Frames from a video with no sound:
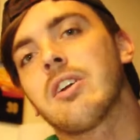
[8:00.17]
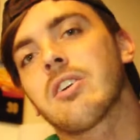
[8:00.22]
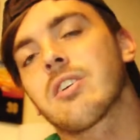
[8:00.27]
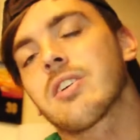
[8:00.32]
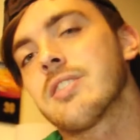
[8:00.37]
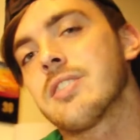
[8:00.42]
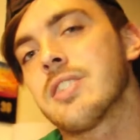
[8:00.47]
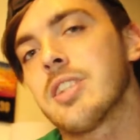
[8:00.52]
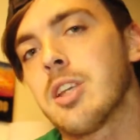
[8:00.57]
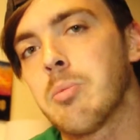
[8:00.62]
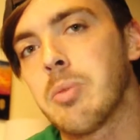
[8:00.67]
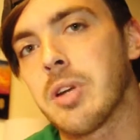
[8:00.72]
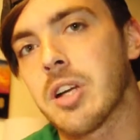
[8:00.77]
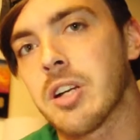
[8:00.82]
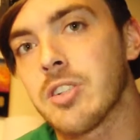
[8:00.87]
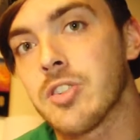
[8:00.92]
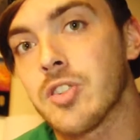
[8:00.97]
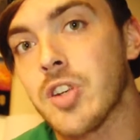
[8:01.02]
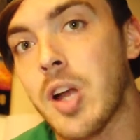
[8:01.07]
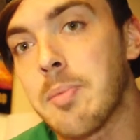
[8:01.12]
now you're going to see a
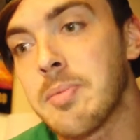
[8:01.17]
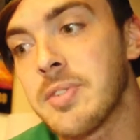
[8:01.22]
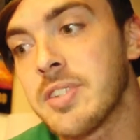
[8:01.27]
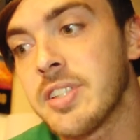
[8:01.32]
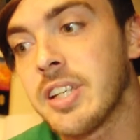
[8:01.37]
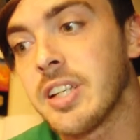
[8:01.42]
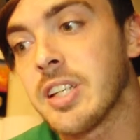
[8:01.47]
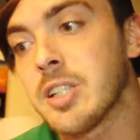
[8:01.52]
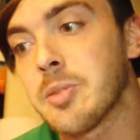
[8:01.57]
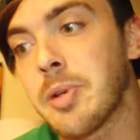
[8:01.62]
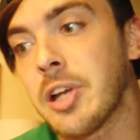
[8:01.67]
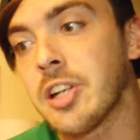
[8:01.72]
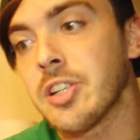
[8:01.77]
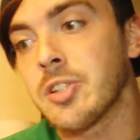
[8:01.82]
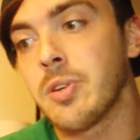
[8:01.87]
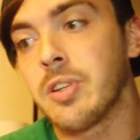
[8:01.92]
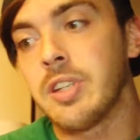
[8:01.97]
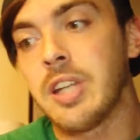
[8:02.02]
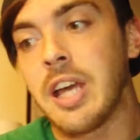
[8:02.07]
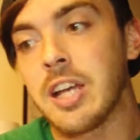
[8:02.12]
bigger discrepancy, and
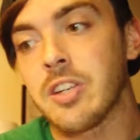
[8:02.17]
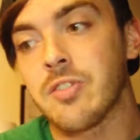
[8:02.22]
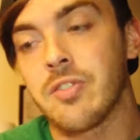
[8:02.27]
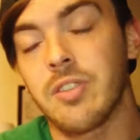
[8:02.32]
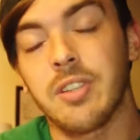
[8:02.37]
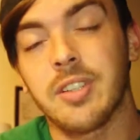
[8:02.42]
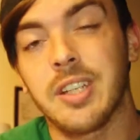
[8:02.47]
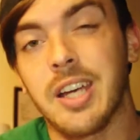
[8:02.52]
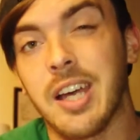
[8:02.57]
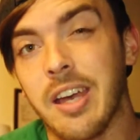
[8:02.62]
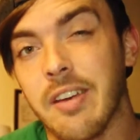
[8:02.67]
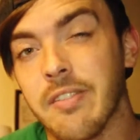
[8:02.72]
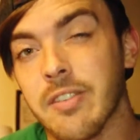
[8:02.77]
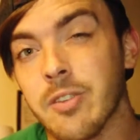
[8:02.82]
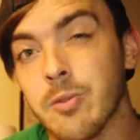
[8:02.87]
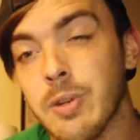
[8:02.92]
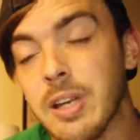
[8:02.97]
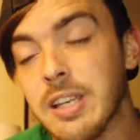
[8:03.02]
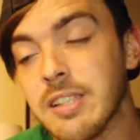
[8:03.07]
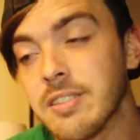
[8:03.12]
especially with Nashville not
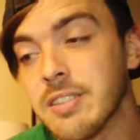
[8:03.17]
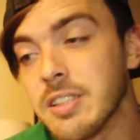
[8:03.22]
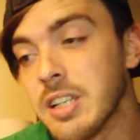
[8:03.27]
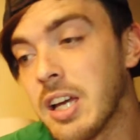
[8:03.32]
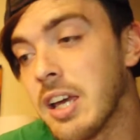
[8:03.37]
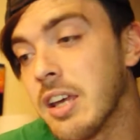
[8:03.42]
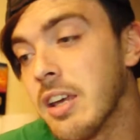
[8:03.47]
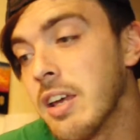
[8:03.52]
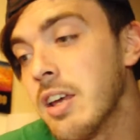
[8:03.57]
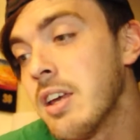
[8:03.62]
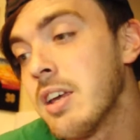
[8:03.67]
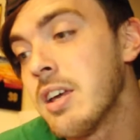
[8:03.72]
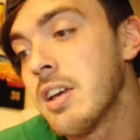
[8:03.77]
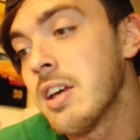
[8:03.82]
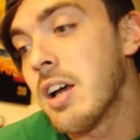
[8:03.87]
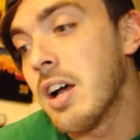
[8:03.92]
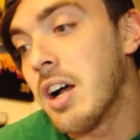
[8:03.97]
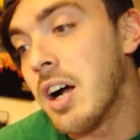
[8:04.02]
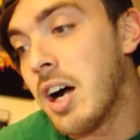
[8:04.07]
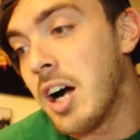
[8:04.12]
having raced yet.
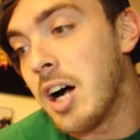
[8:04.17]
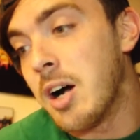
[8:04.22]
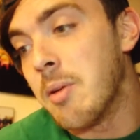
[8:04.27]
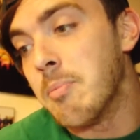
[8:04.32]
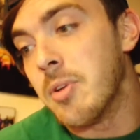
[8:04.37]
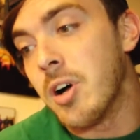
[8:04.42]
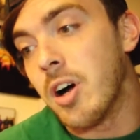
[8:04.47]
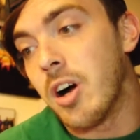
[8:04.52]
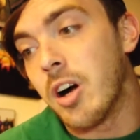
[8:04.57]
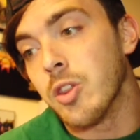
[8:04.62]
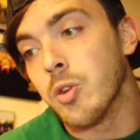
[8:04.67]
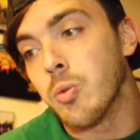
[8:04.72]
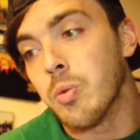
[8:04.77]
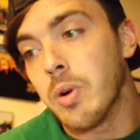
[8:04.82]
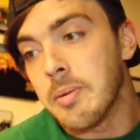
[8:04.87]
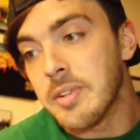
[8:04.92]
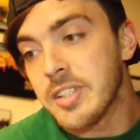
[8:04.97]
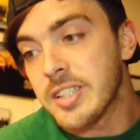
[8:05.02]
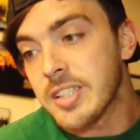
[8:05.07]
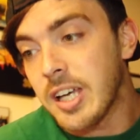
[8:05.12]
On the
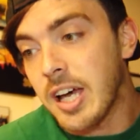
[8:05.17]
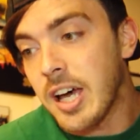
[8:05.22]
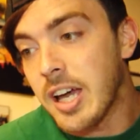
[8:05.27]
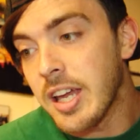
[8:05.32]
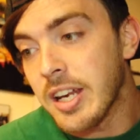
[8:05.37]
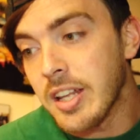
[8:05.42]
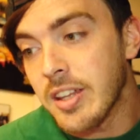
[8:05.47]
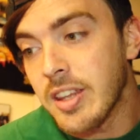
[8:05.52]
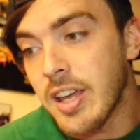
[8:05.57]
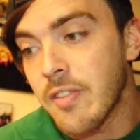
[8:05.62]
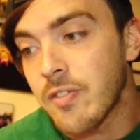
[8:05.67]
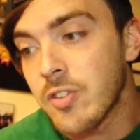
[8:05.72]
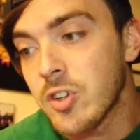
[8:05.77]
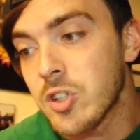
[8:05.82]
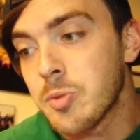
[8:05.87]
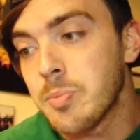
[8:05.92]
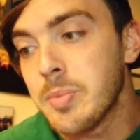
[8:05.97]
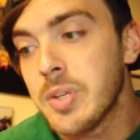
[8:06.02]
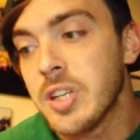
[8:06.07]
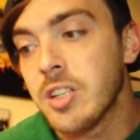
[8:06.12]
women's side of that
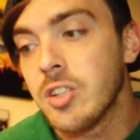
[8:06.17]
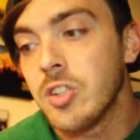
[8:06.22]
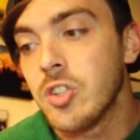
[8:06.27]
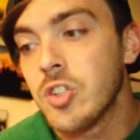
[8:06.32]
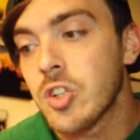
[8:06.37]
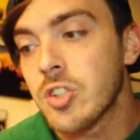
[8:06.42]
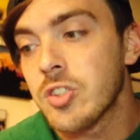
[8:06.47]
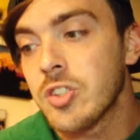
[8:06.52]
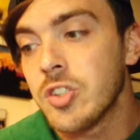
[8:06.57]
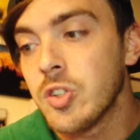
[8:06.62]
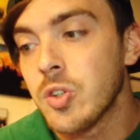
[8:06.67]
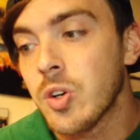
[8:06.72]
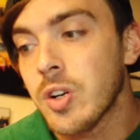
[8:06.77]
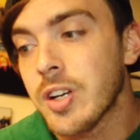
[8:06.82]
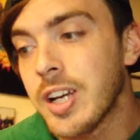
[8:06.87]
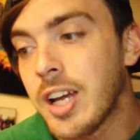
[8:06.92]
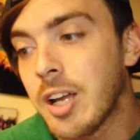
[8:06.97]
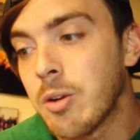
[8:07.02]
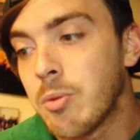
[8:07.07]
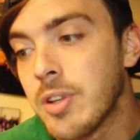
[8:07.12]
first meet, New Jersey, New
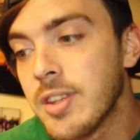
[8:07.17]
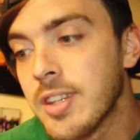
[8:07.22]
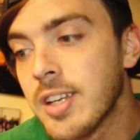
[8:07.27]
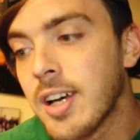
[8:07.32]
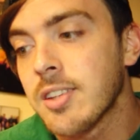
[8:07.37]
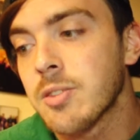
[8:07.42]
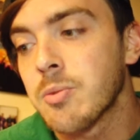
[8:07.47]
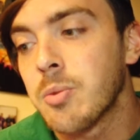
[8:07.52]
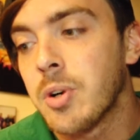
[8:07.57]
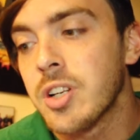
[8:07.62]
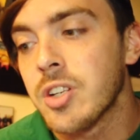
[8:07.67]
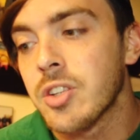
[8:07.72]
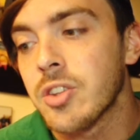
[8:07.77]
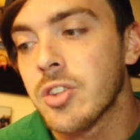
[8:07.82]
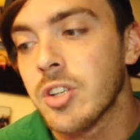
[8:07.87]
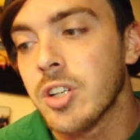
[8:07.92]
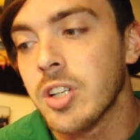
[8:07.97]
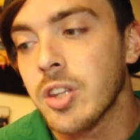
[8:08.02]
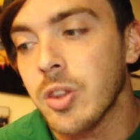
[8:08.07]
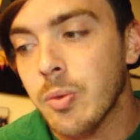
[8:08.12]
York had
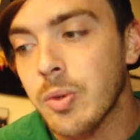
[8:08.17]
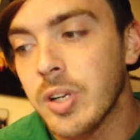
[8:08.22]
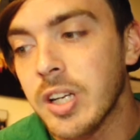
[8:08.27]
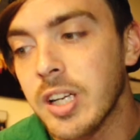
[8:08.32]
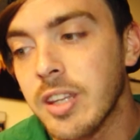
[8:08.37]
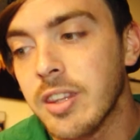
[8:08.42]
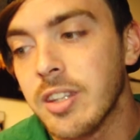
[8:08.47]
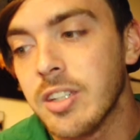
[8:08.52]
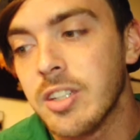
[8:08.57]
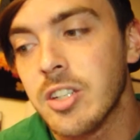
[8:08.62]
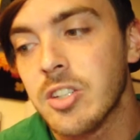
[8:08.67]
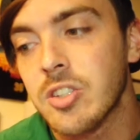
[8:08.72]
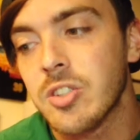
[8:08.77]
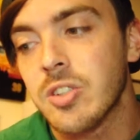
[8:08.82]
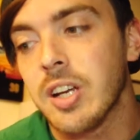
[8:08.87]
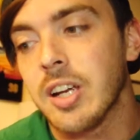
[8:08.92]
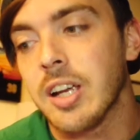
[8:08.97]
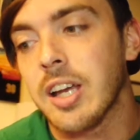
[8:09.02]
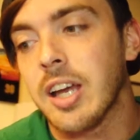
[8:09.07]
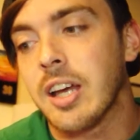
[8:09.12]
1,133, and the
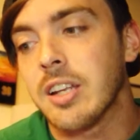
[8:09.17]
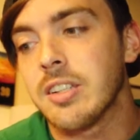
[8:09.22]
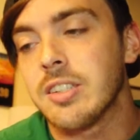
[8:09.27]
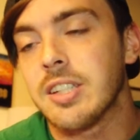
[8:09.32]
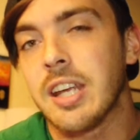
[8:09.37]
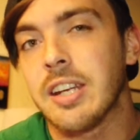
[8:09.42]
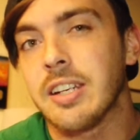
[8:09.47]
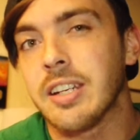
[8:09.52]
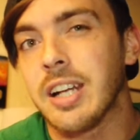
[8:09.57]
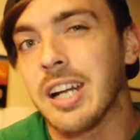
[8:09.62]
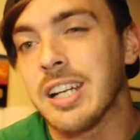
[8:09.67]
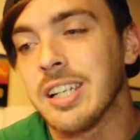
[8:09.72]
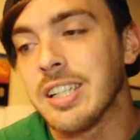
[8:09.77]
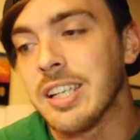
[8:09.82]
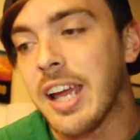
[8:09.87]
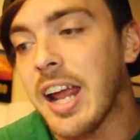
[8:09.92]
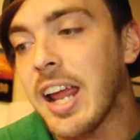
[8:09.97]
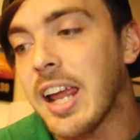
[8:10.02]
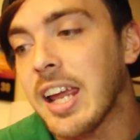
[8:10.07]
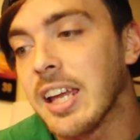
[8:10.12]
district had
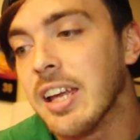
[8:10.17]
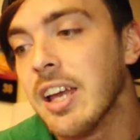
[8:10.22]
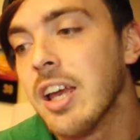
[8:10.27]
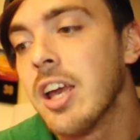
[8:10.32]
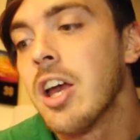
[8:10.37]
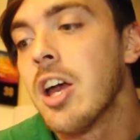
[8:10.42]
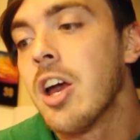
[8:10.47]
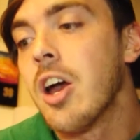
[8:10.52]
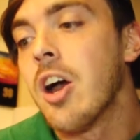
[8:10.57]
1,098.